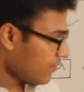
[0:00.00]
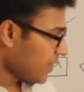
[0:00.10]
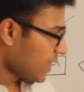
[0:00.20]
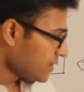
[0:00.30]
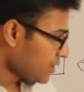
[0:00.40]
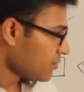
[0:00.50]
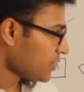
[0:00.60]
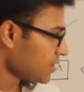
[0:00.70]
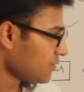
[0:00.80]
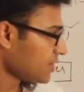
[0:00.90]
For
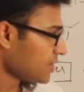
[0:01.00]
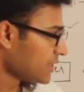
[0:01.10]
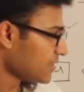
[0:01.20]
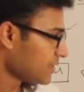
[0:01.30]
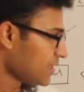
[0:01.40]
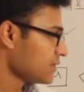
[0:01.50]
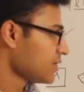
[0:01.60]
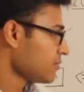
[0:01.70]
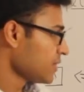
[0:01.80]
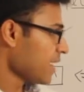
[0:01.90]
example, now this is just an
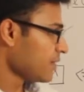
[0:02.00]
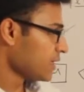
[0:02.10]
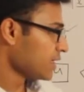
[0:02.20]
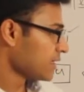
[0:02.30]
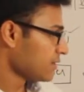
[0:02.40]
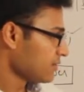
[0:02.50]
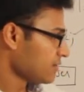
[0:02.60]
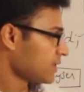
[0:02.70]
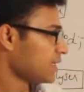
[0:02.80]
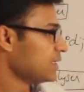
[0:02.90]
example I have taken.
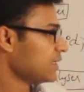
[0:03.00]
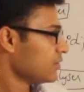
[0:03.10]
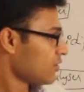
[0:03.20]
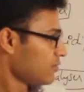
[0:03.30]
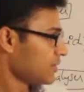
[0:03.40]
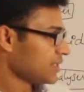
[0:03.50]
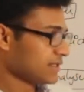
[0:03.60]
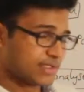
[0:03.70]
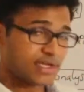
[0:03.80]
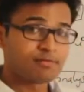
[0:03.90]
It need not be the
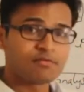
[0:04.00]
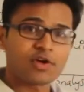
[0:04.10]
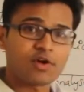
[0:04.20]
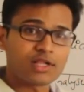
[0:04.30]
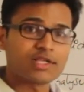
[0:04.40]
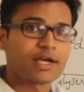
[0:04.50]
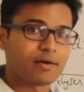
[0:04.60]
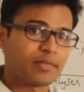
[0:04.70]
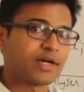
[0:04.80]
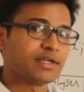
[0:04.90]
same for all the
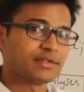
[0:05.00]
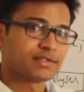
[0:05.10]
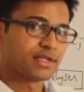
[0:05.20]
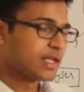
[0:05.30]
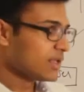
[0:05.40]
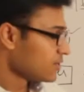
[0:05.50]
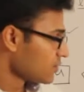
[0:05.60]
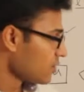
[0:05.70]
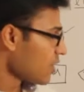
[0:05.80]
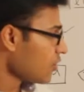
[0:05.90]
compilers.
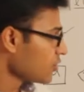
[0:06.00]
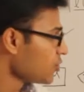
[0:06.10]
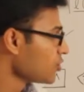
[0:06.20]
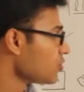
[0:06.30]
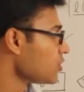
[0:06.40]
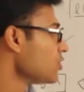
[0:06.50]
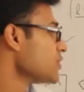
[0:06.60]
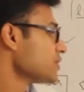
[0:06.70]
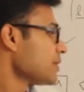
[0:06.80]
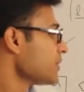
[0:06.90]
So output could
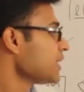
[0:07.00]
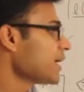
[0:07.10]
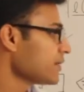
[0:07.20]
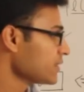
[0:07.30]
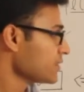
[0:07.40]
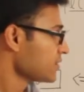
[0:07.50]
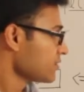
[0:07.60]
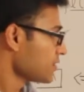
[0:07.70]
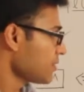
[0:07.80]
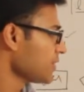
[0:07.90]
look something like this.
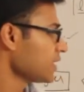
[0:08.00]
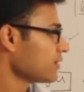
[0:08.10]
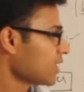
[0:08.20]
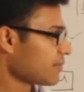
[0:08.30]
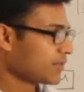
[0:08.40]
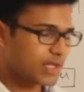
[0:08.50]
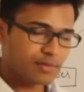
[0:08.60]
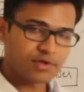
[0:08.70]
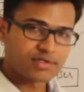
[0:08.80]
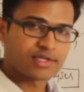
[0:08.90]
Something.
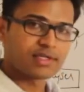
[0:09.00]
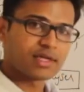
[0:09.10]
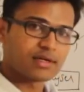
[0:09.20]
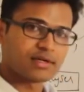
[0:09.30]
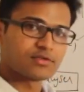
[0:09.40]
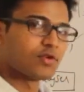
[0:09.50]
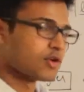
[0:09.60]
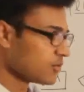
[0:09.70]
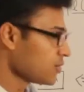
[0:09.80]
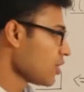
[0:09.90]
I'm not saying that it is
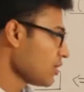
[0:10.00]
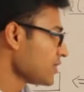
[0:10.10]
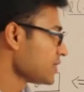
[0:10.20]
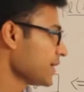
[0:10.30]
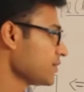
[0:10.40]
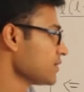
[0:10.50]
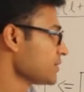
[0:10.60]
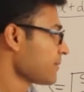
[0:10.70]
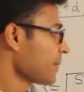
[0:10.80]
going to be always like this.